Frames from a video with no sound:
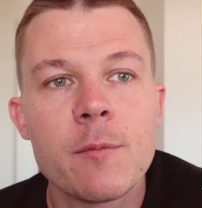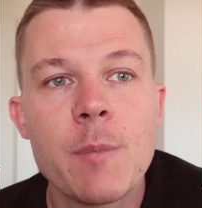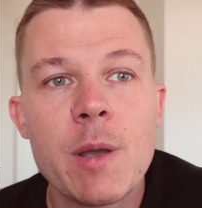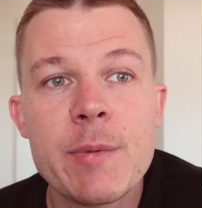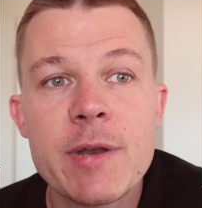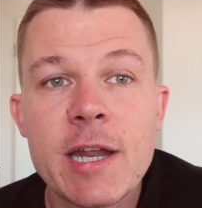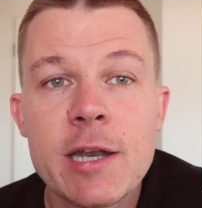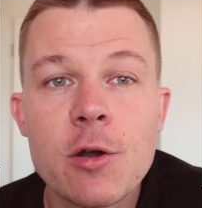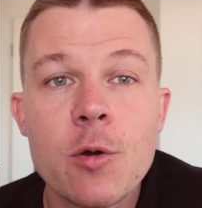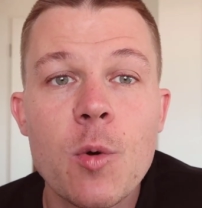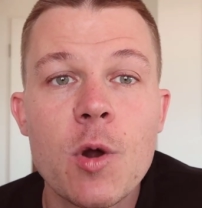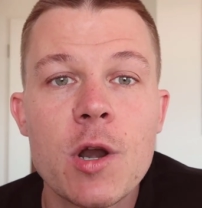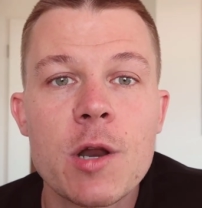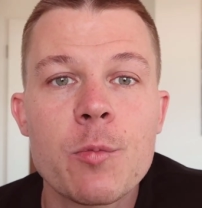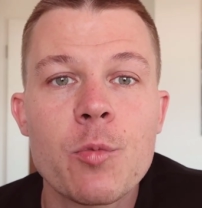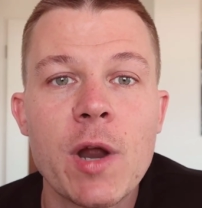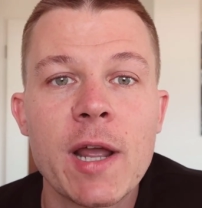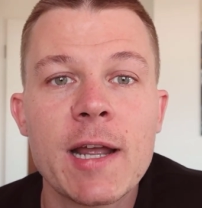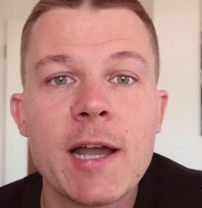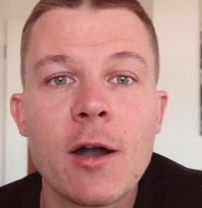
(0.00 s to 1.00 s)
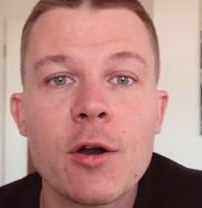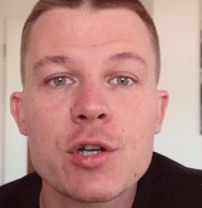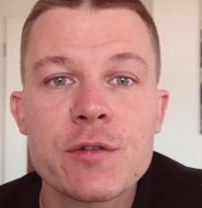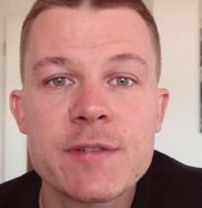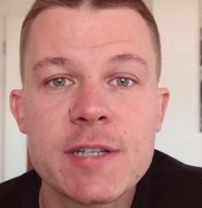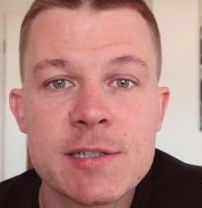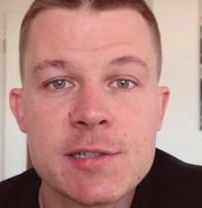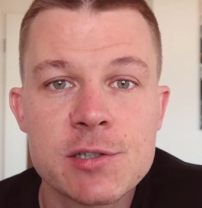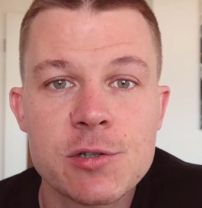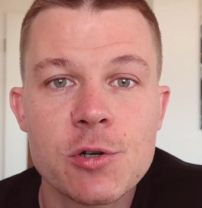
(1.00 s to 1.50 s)
Maybe they don't want to break out
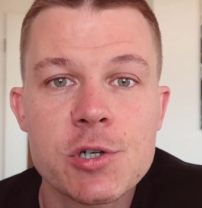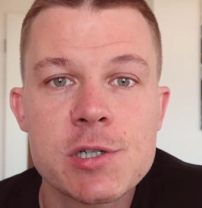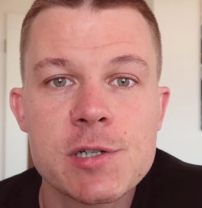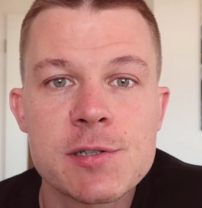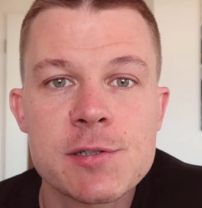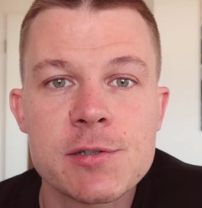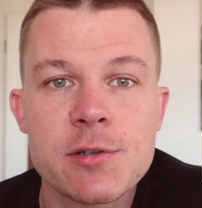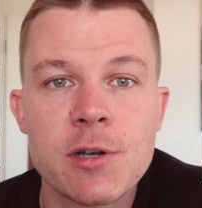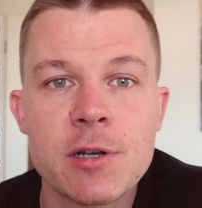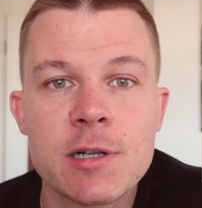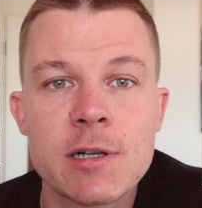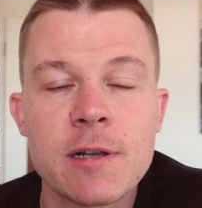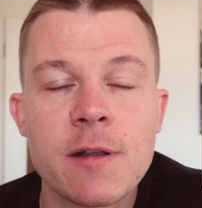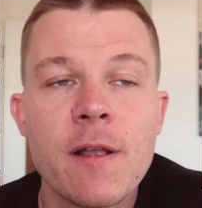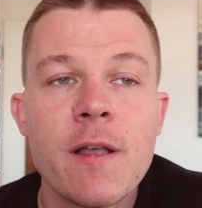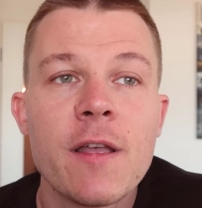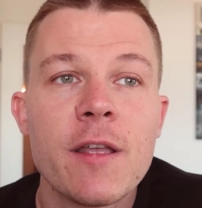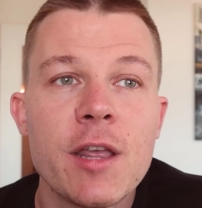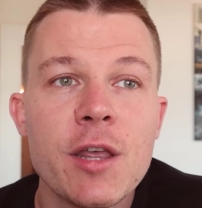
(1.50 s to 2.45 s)
of their social circle.